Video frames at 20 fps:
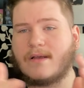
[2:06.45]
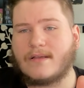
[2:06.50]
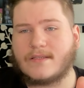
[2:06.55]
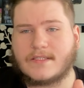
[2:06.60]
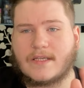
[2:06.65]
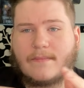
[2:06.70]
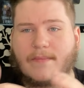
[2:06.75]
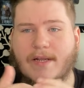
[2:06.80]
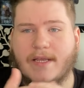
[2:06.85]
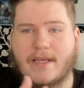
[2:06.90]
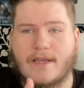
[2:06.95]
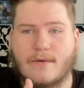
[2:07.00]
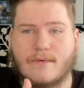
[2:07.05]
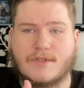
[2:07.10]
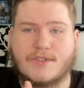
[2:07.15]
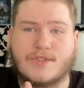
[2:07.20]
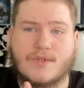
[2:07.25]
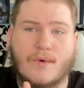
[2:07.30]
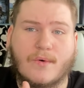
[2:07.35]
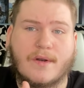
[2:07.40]
somebody here
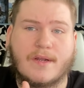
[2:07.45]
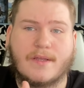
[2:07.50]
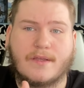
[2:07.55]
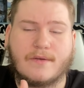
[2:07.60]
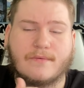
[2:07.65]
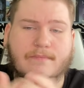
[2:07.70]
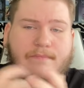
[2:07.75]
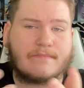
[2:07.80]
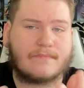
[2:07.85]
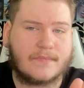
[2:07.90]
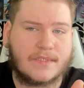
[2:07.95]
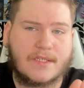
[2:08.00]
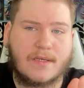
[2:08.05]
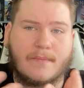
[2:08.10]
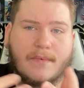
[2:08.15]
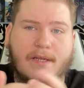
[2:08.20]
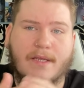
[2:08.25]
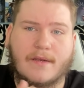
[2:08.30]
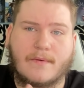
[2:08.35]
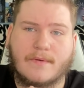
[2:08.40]
was shorting you,
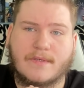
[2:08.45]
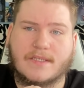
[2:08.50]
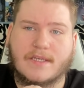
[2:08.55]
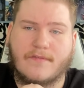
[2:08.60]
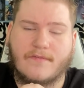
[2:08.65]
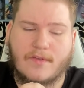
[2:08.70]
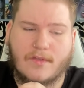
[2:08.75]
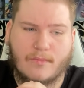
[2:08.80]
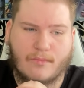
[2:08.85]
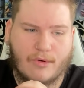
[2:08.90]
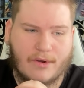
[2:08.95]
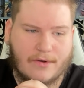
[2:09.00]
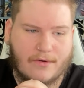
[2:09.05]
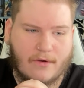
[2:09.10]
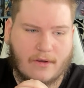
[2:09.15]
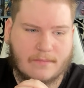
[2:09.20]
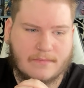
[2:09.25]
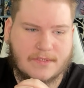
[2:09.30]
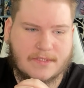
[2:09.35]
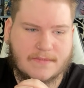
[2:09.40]
somebody here was giving you
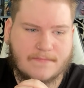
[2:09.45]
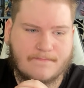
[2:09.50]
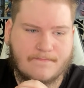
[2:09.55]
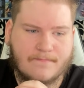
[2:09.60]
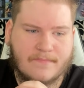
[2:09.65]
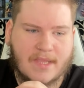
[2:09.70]
breadcrumbs.